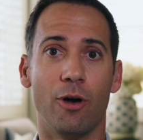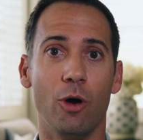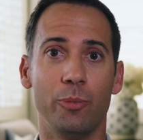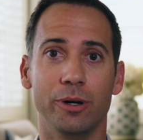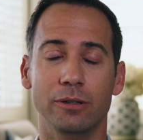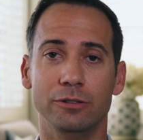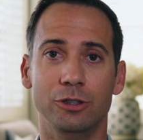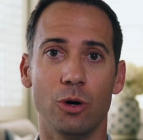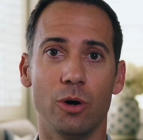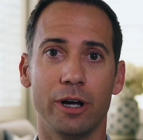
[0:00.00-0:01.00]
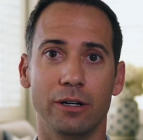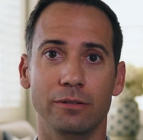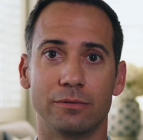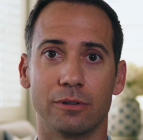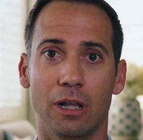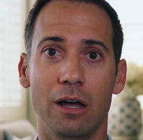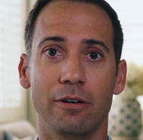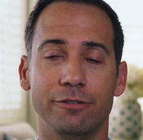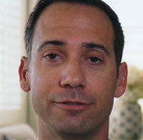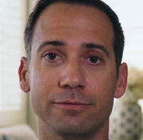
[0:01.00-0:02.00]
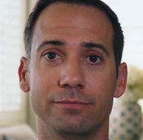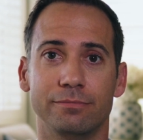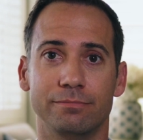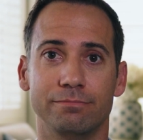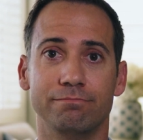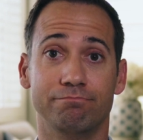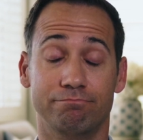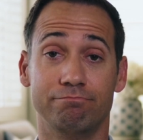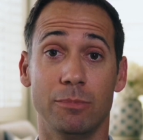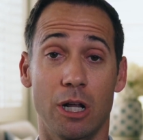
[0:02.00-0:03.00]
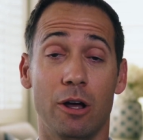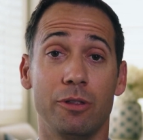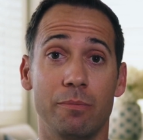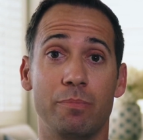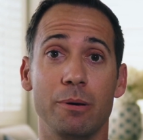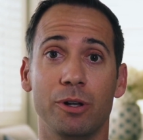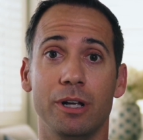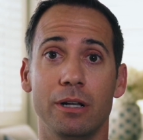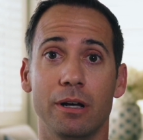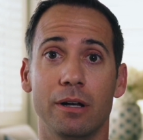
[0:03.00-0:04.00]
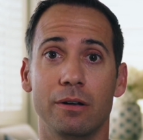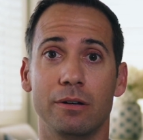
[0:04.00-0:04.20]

of hope and joy and love, you know, that people need to